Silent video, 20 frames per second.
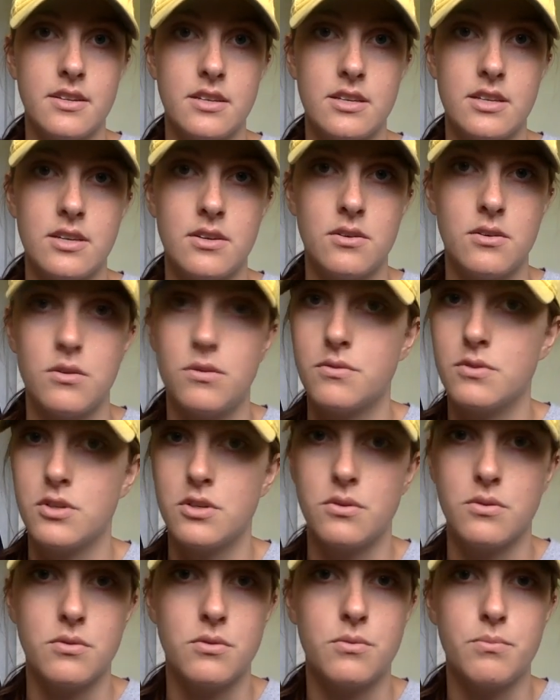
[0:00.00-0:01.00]
You'll
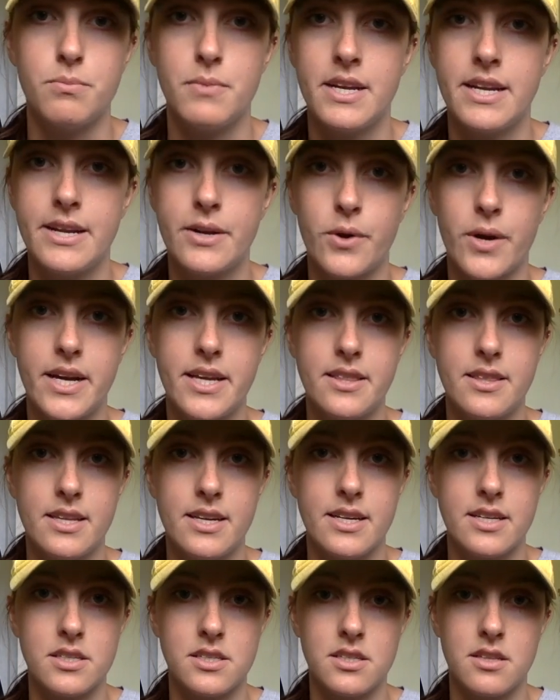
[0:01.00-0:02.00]
do many great
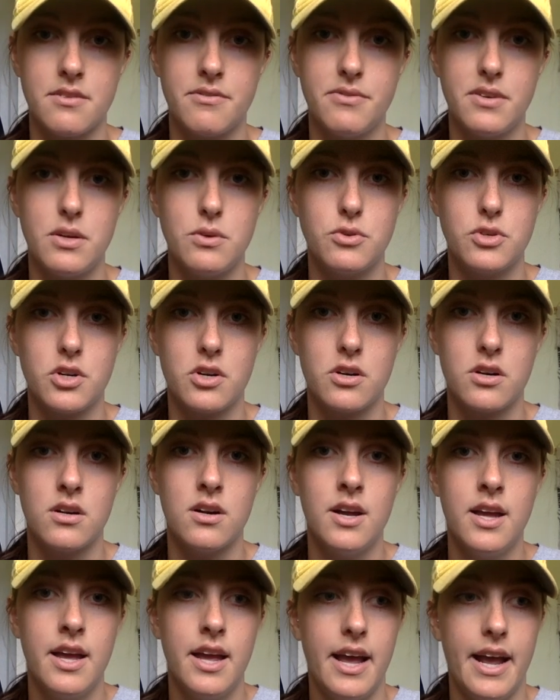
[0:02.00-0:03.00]
things in the future,
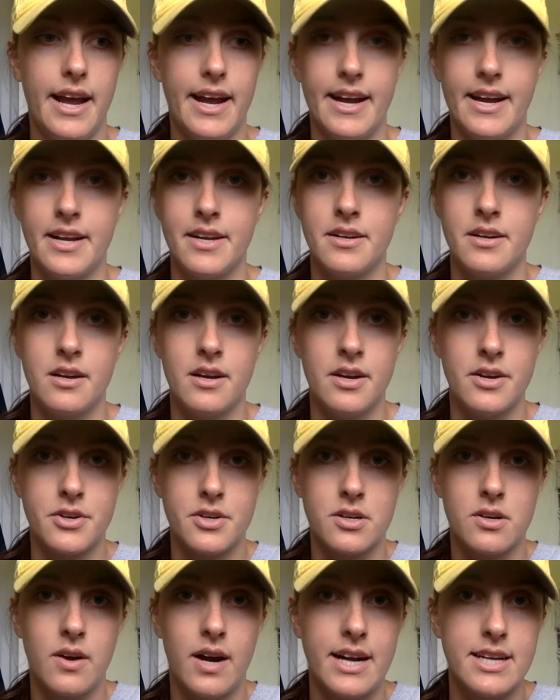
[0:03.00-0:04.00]
and
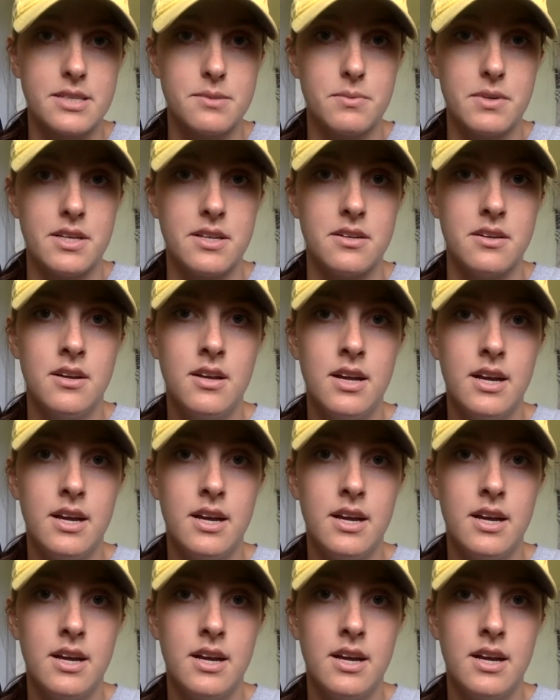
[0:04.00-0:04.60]
underclassmen,